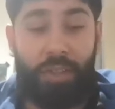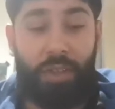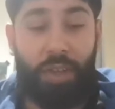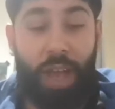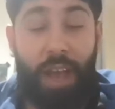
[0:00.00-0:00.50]

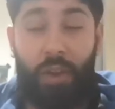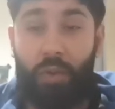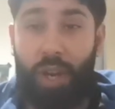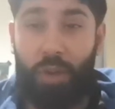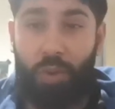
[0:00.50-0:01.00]
at a
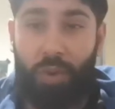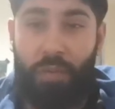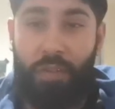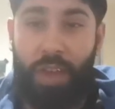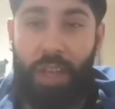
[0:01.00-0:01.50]
record
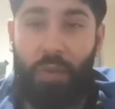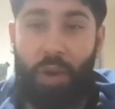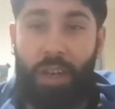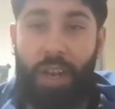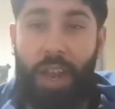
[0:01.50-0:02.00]
of
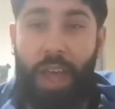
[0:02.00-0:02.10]
31-2,